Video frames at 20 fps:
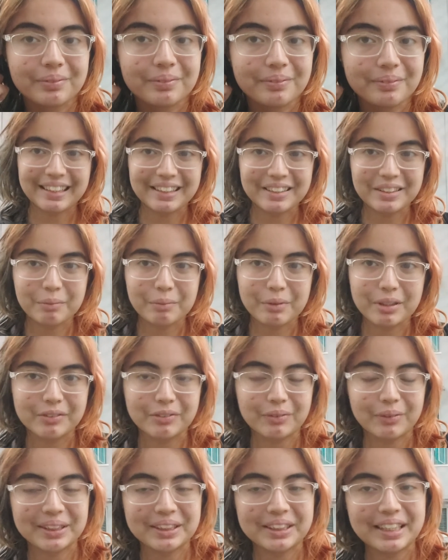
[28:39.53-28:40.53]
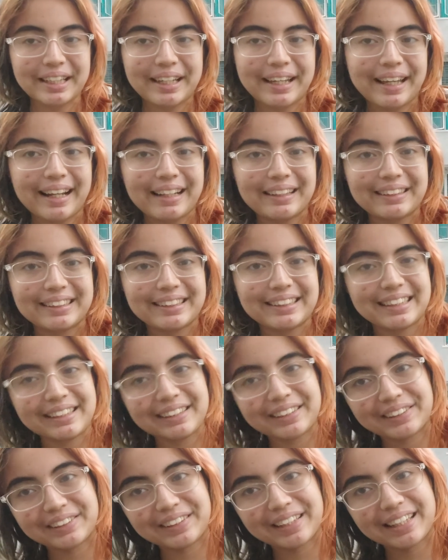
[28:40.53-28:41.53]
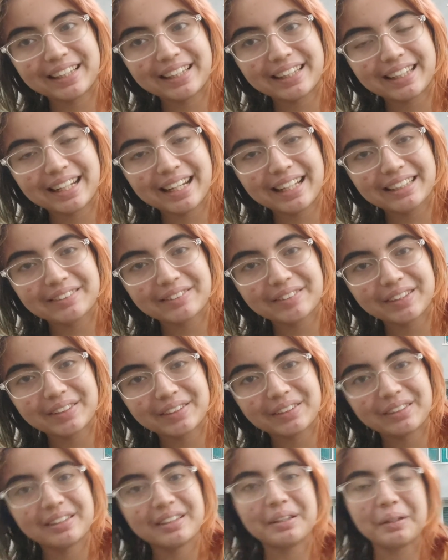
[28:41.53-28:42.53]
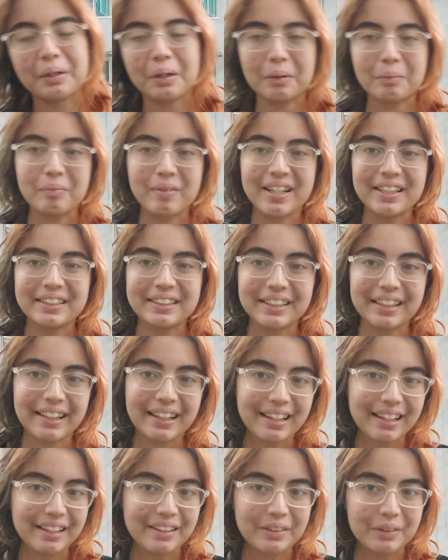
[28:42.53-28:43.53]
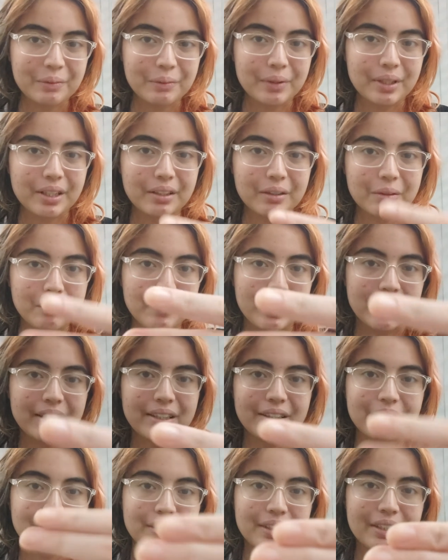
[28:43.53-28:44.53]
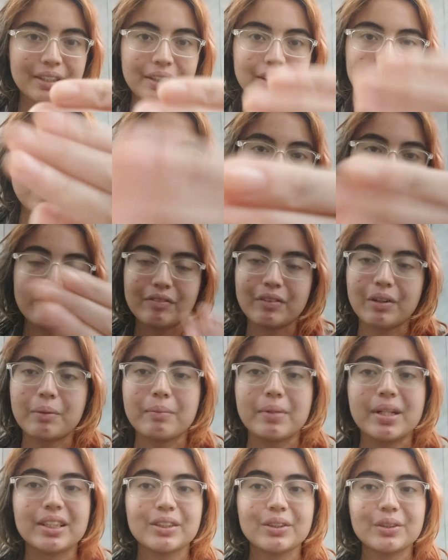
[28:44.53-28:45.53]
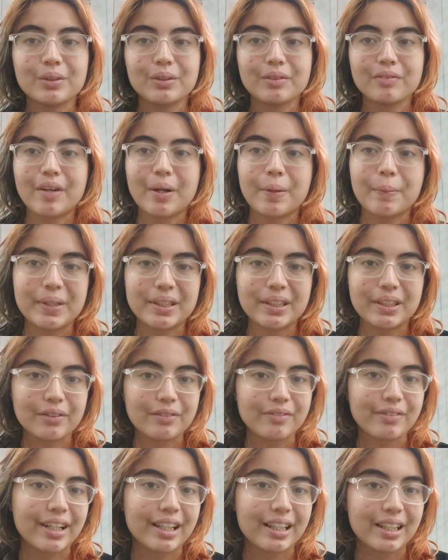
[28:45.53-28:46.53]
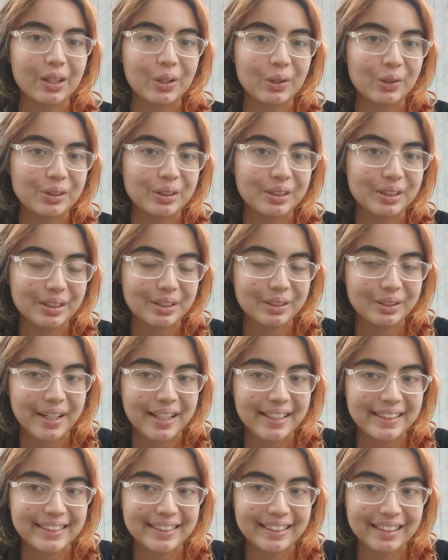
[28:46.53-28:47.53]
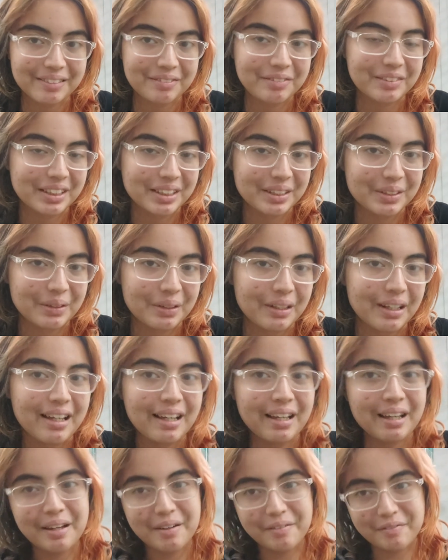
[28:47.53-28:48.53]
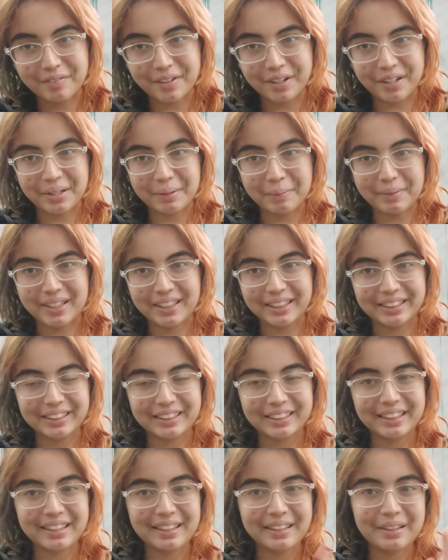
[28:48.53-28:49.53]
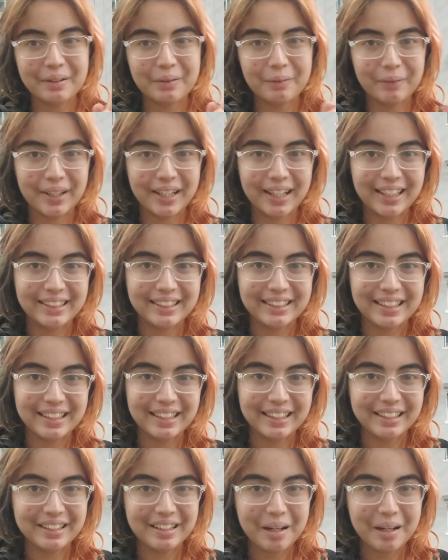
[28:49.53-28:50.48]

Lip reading: Thank you so much for watching, and I'll see you in the next video. God bless your day, your week, your month, your year, your life. God bless you and your families. And don't forget, the Lord Jesus Christ loves you very much. One last thing.